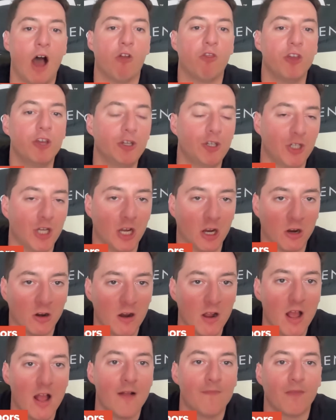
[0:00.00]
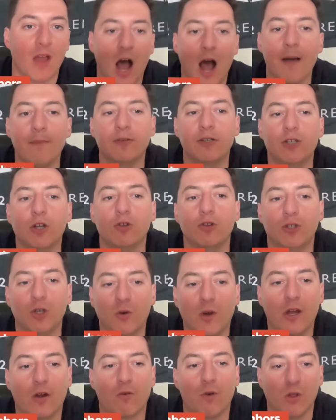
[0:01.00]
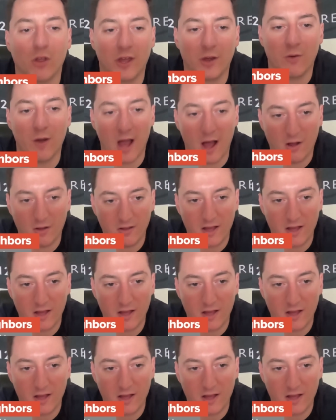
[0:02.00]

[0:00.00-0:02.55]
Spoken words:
this year, I'm still doing really well.